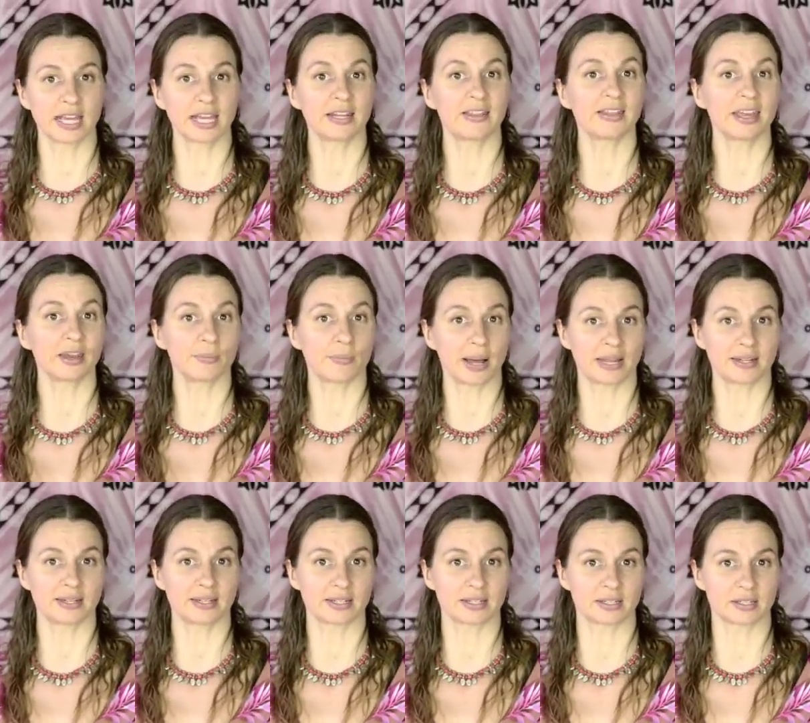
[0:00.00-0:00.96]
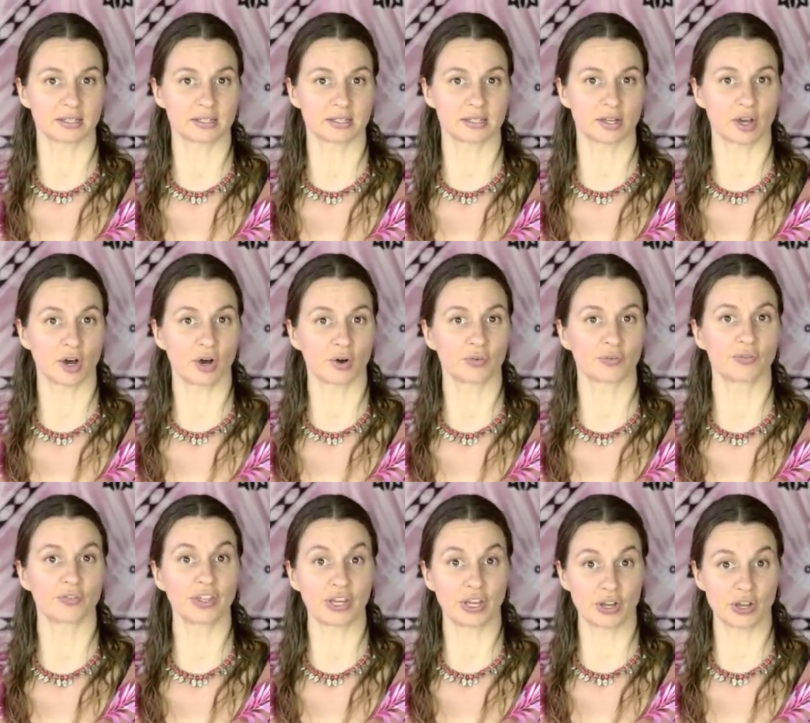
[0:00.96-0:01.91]
in the abundance of
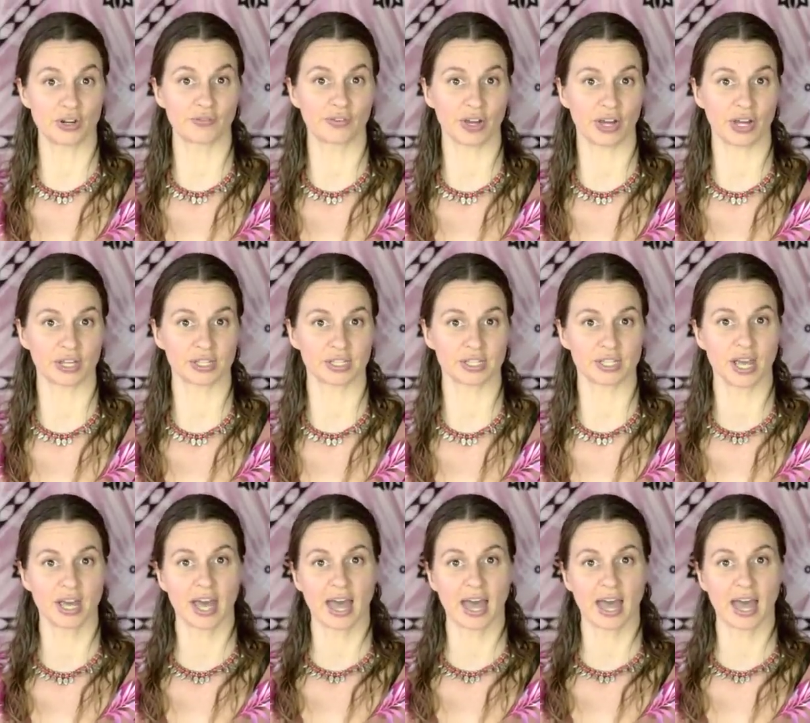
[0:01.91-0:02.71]
the universe.